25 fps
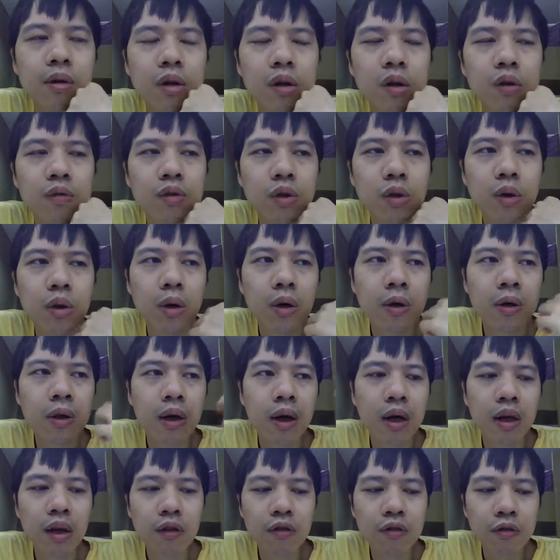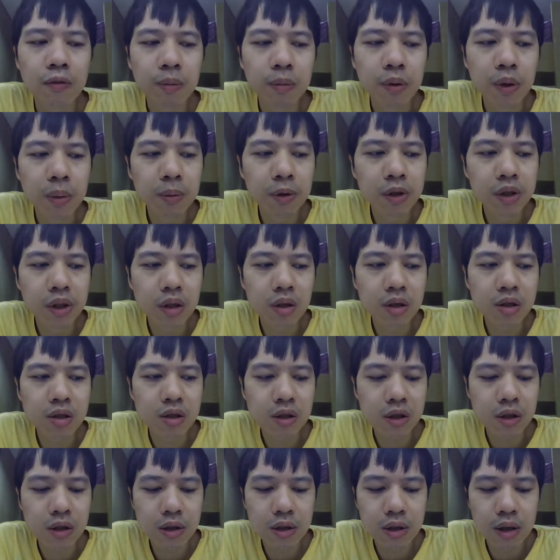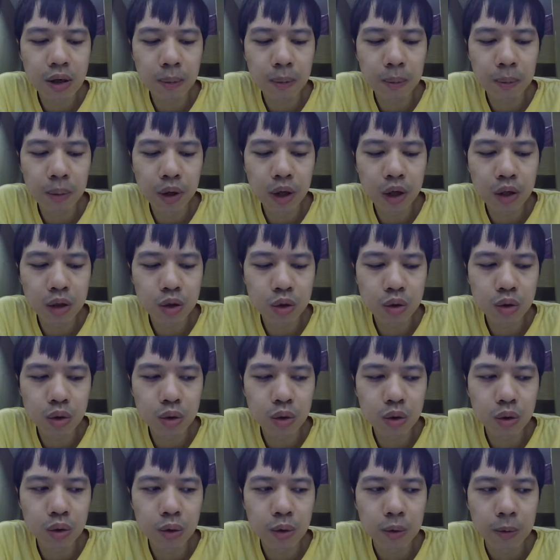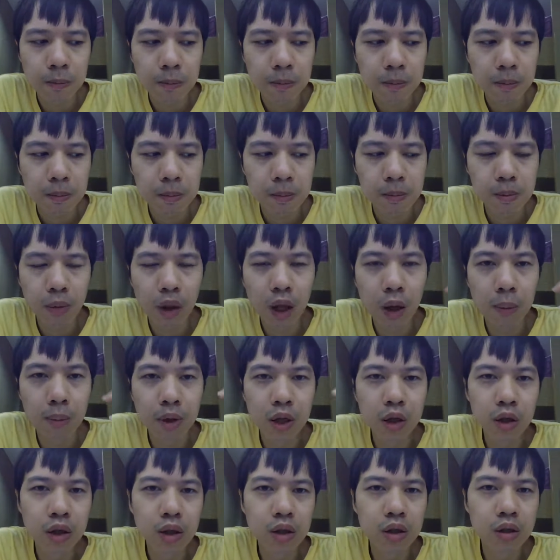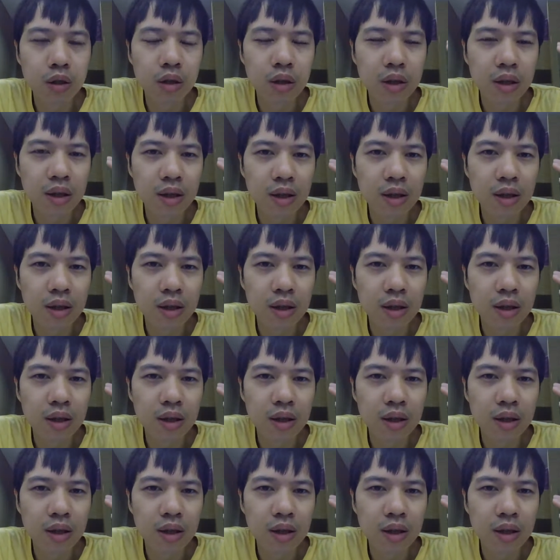If people doesn't appear to be